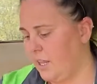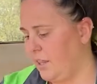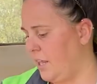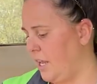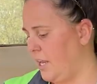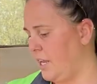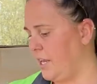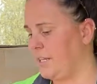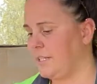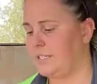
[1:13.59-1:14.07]

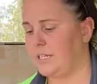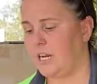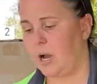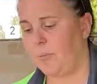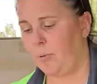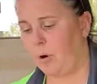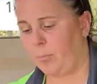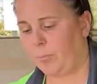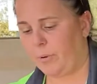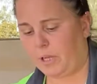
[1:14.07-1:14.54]
then you can
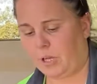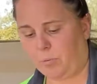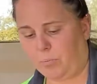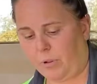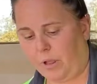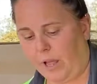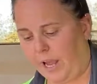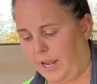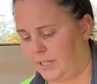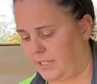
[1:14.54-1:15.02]
start popping your
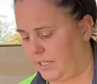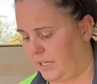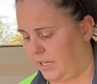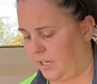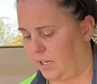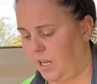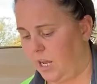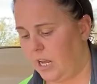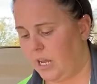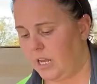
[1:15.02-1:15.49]
plants
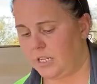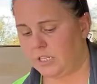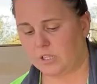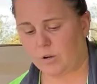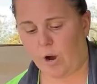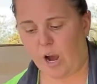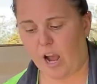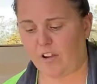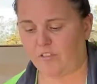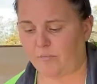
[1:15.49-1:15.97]
in.
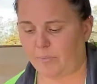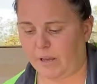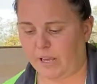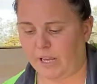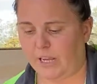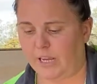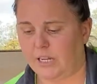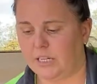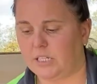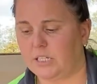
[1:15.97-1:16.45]
So I've
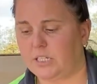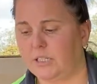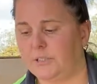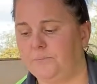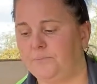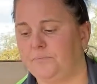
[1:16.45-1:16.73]
picked